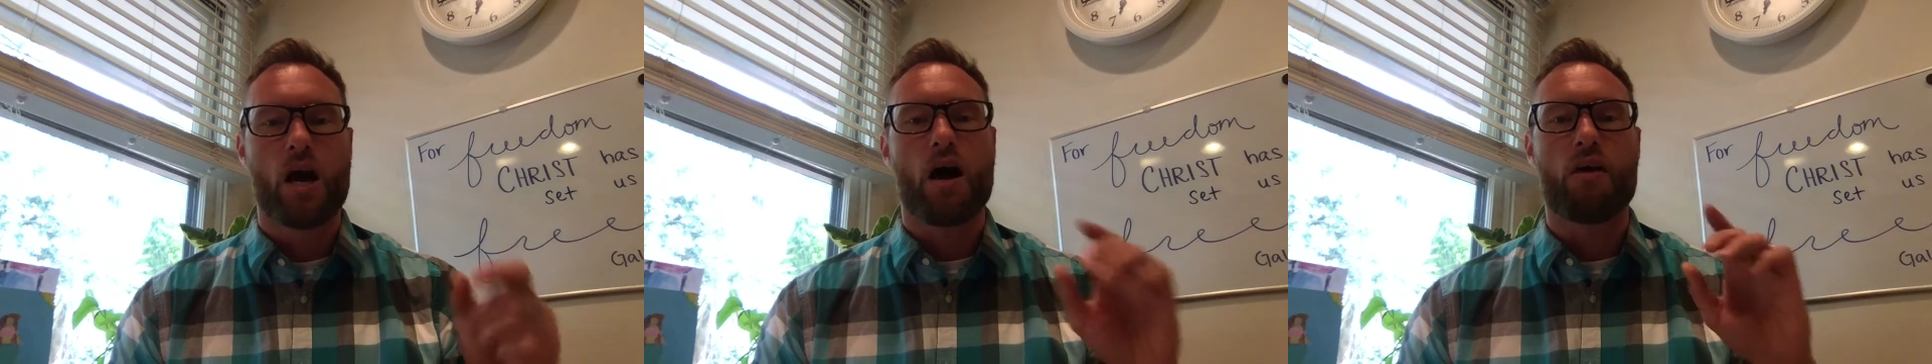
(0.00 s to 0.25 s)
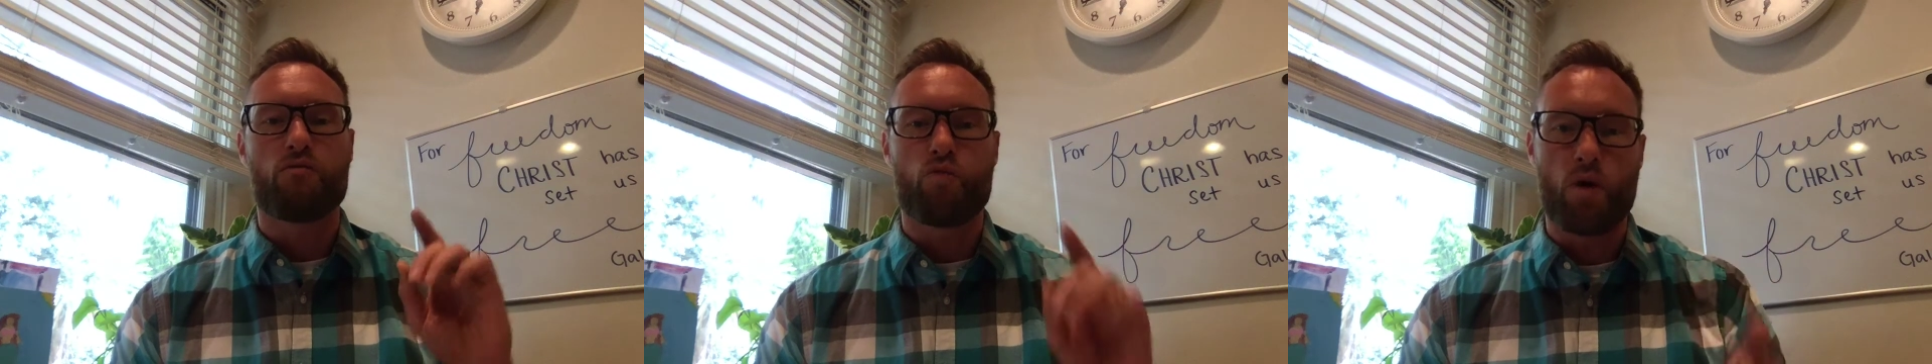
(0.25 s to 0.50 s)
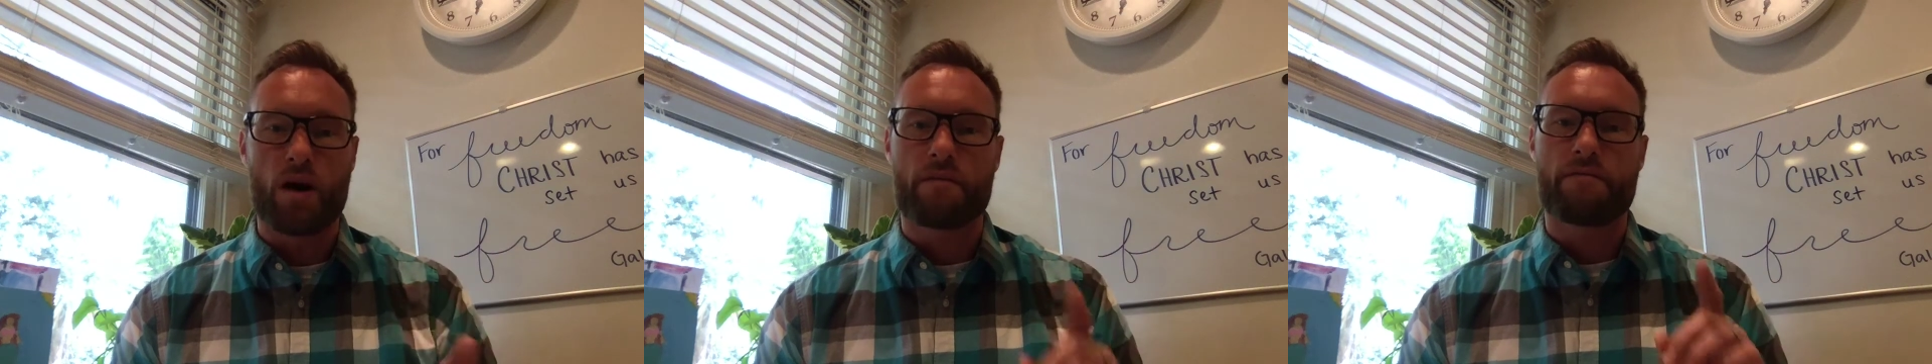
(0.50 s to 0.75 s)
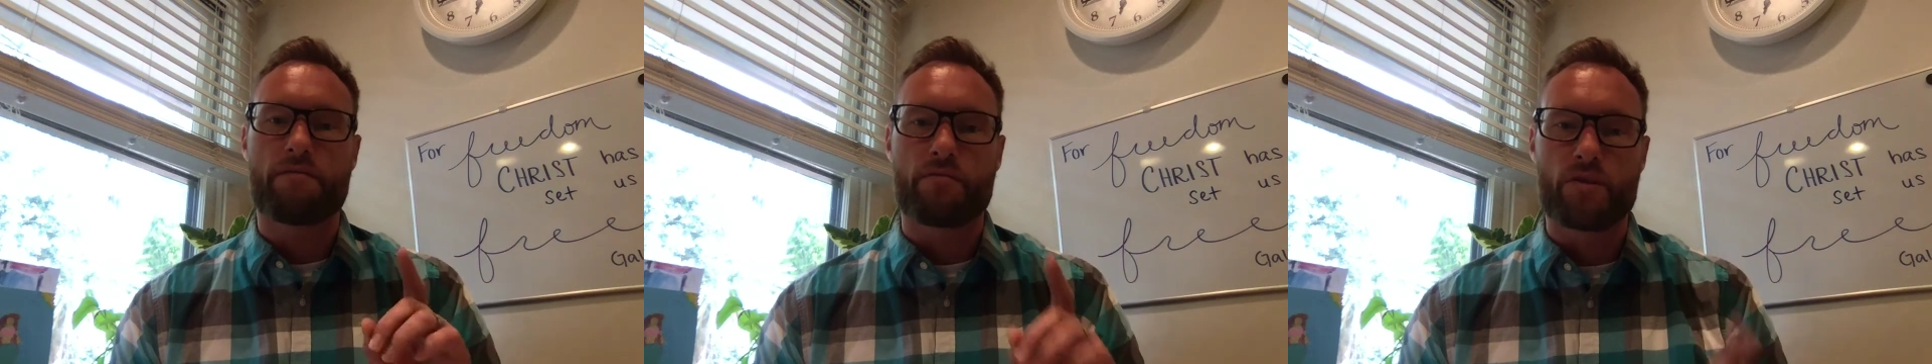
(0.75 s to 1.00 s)
of what
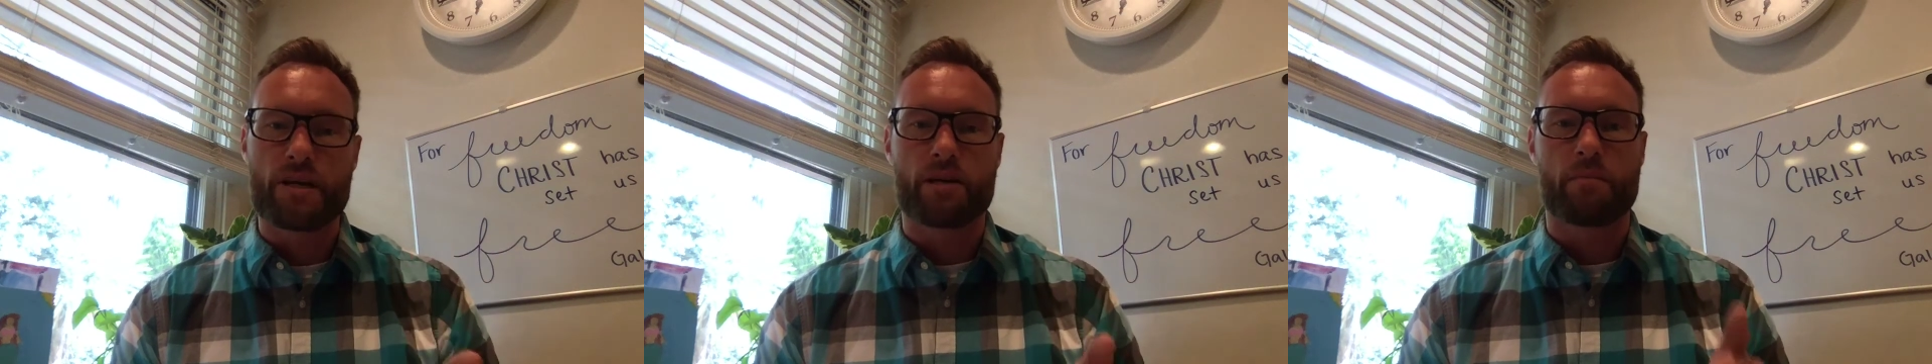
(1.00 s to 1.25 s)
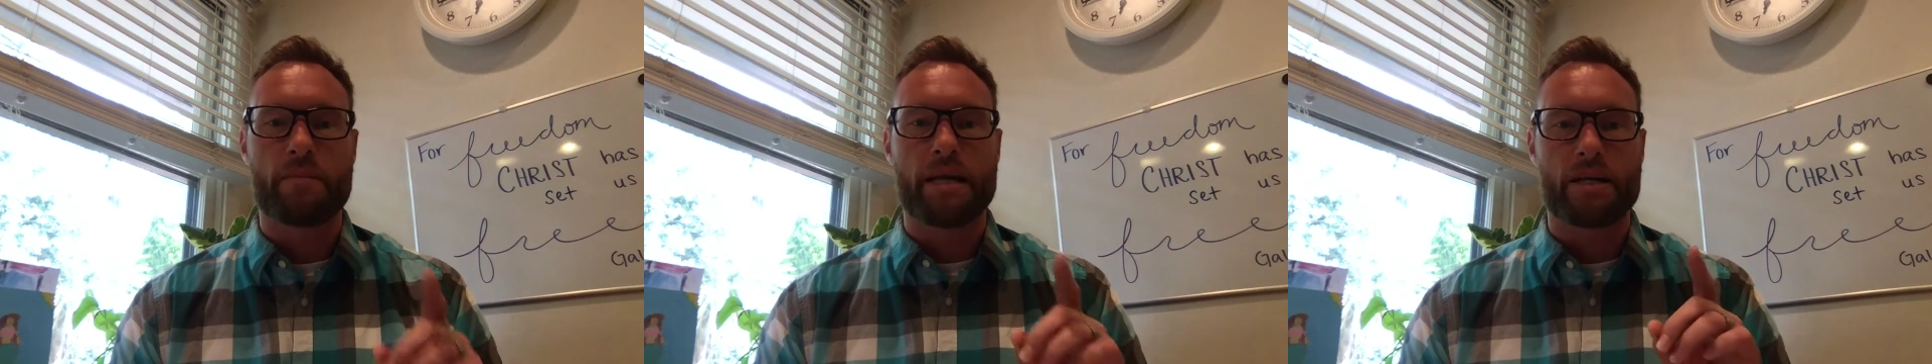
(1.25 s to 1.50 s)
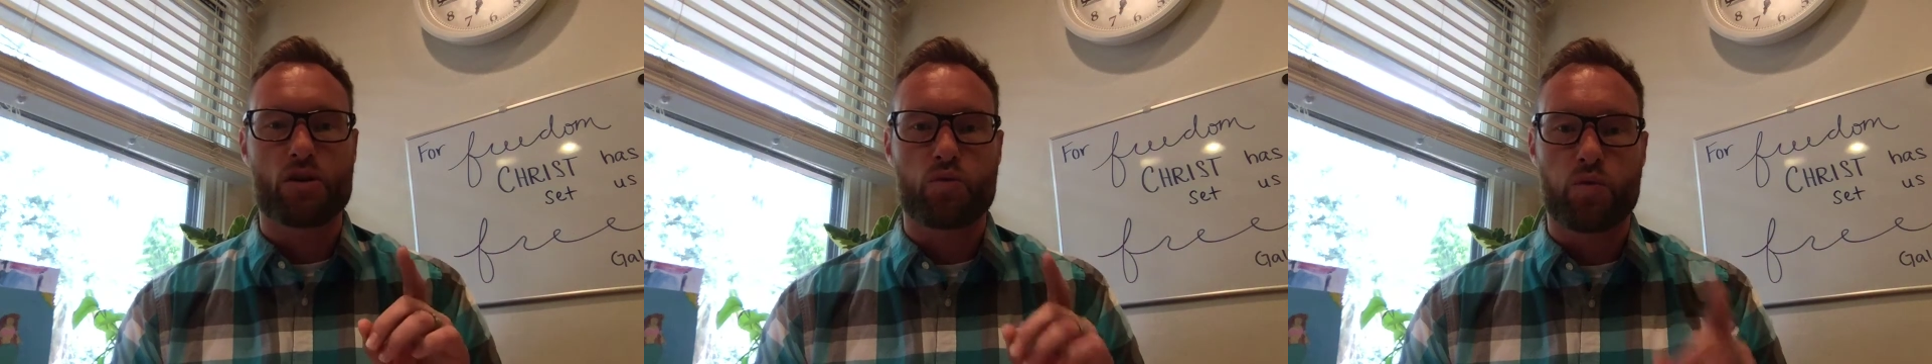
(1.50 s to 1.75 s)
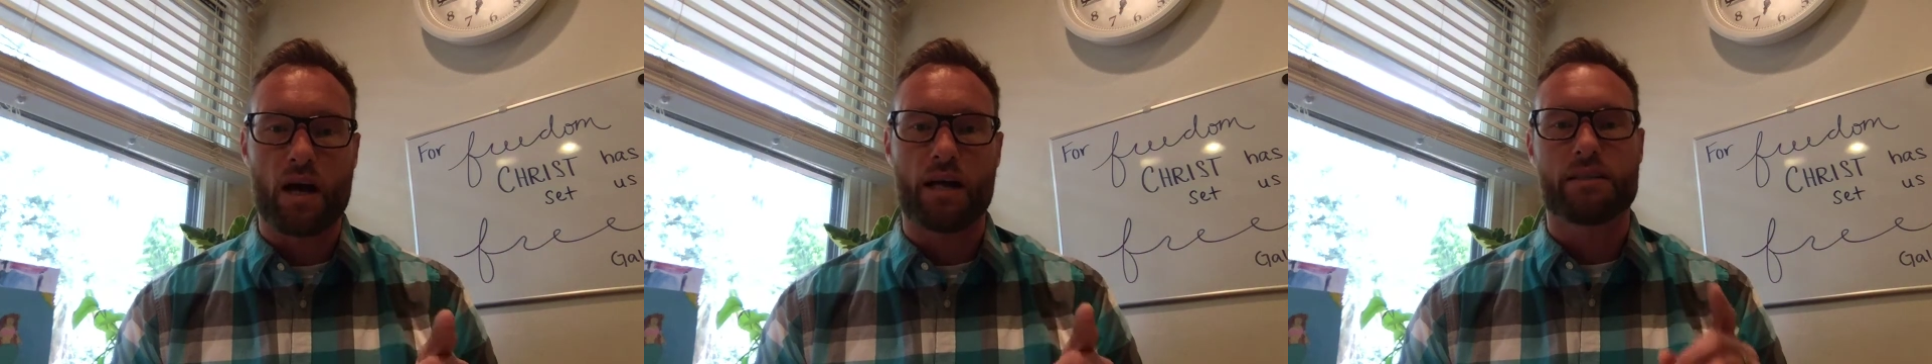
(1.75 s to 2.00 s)
freedom in
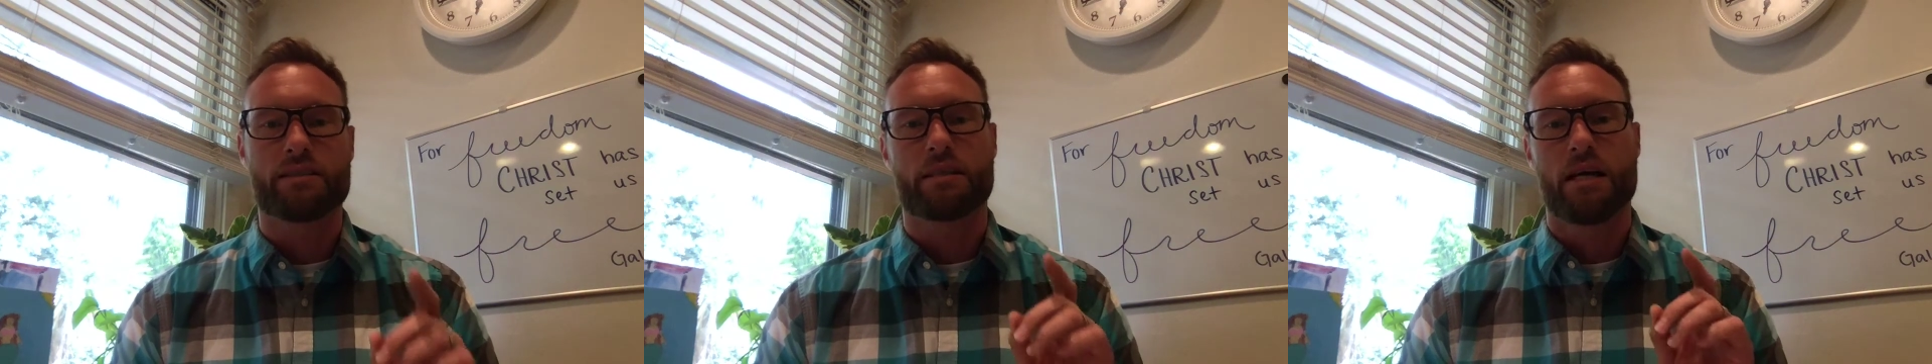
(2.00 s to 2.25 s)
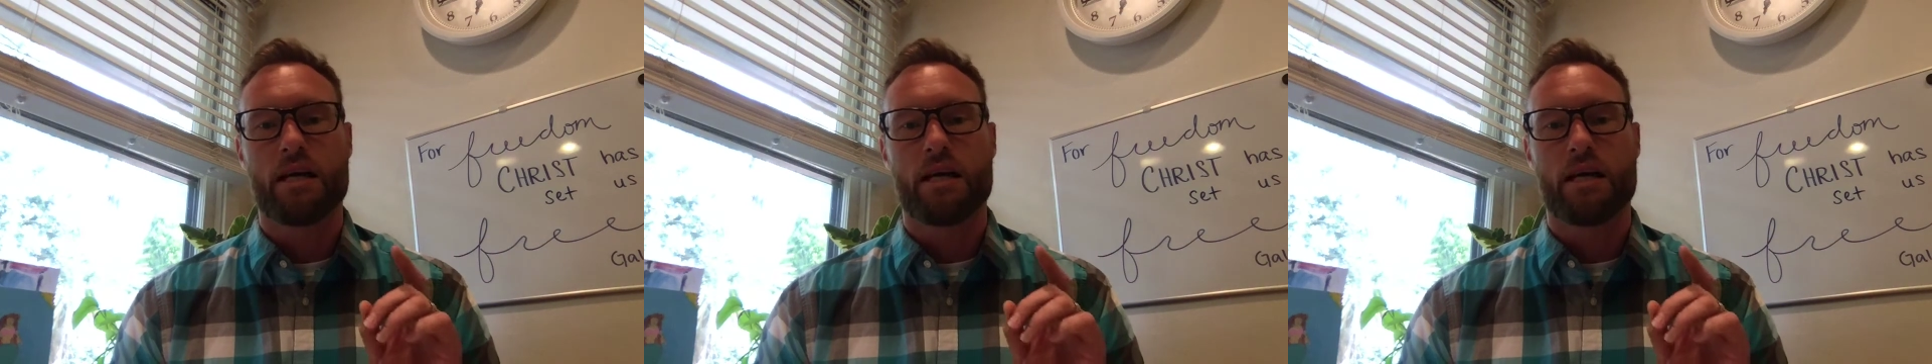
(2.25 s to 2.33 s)
Christ